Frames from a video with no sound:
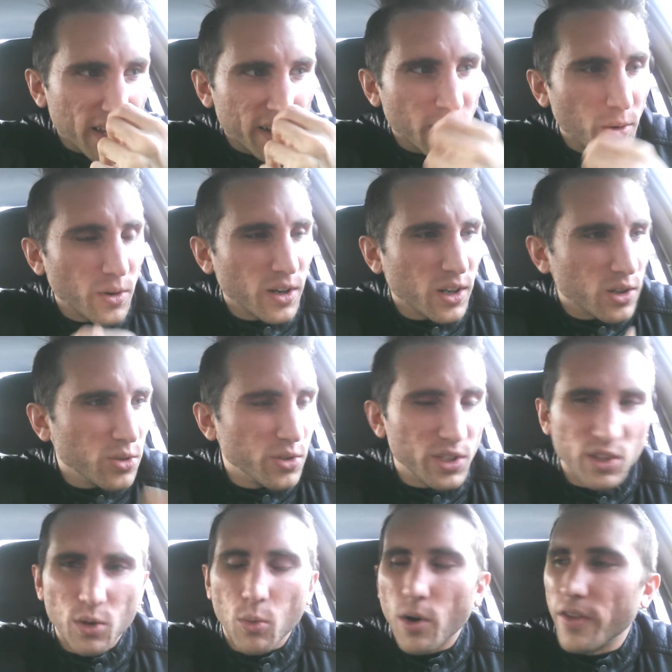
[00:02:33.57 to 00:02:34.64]
you know, and
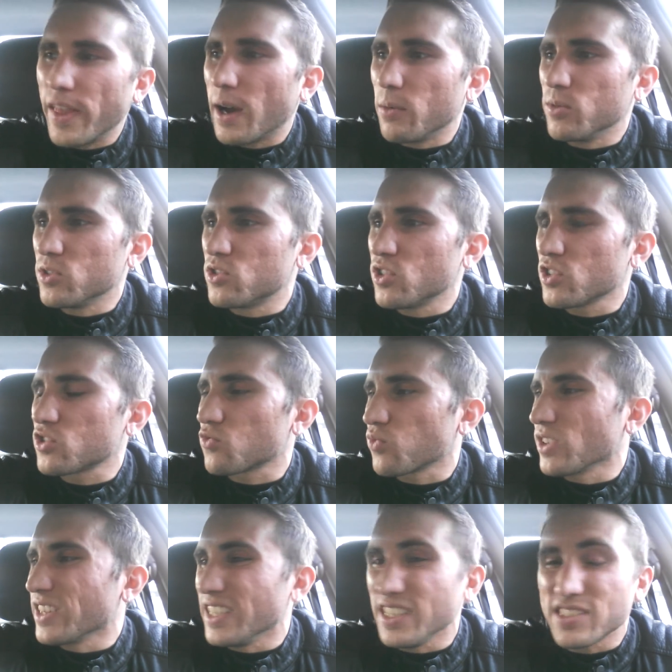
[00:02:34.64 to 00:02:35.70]
including the one that was just
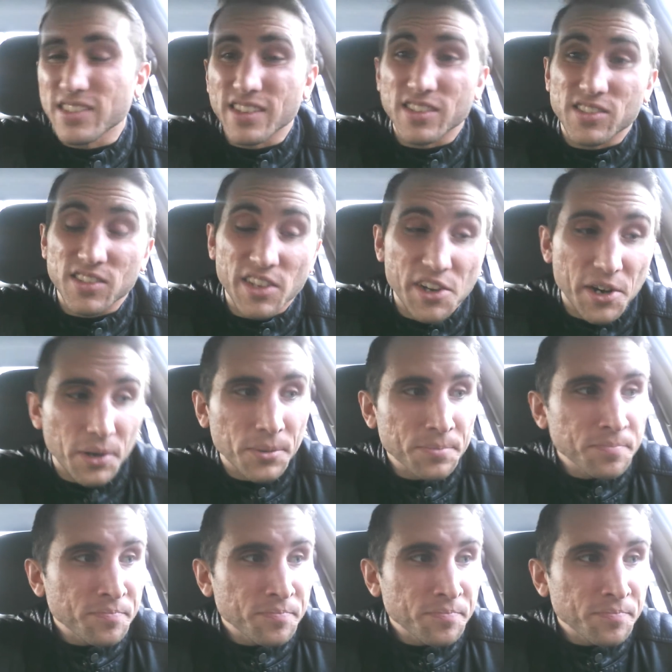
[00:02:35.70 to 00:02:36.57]
released this year,